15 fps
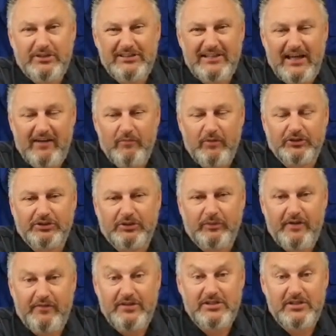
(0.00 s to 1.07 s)
We didn't have much
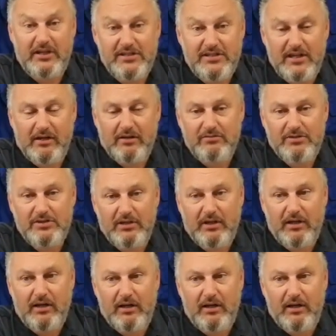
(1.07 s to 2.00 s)
in the way of internet sales.